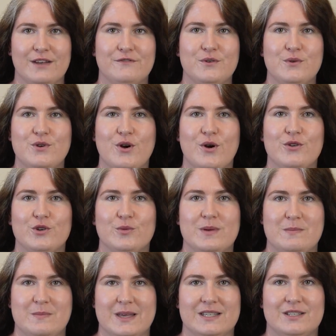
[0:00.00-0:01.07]
If you know you'll be
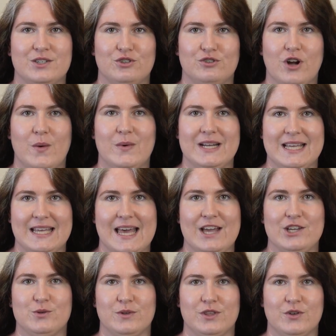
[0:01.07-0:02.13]
best to grow and
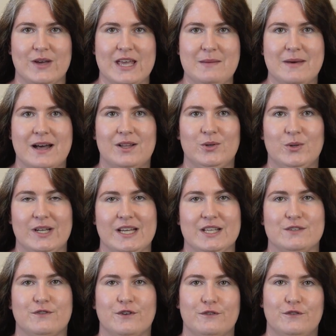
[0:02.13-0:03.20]
engage with your email
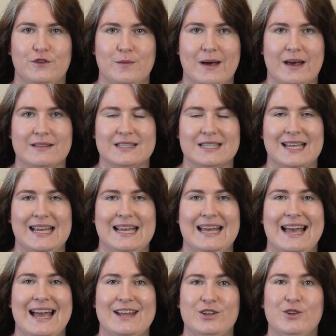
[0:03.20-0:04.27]
audience for a few months
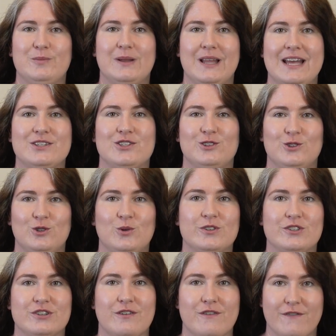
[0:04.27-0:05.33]
and you plan to
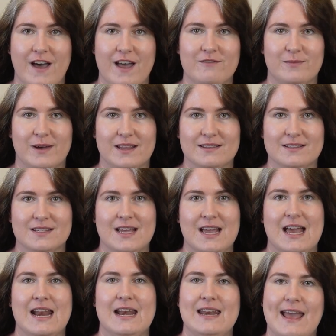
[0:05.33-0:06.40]
launch in 5 months,
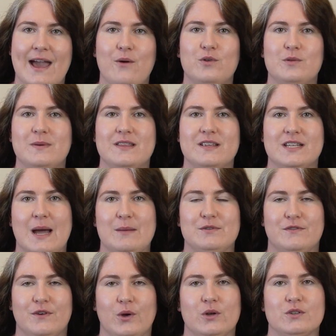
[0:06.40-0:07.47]
now would be the time to
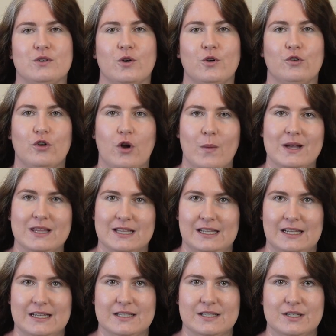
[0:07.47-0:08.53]
focus on growing the
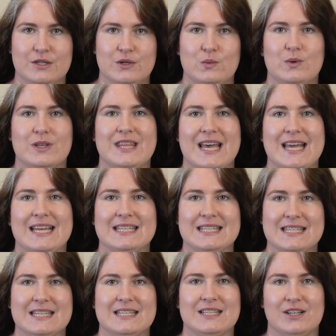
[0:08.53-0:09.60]
list, with that
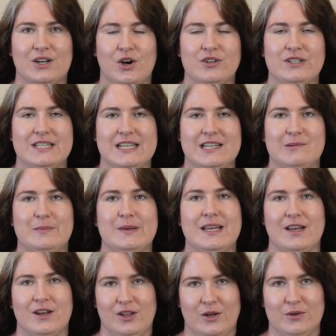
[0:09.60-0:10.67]
consistent content
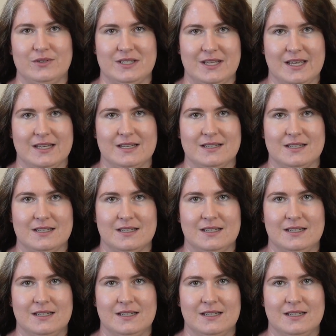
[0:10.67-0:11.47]
being a close second.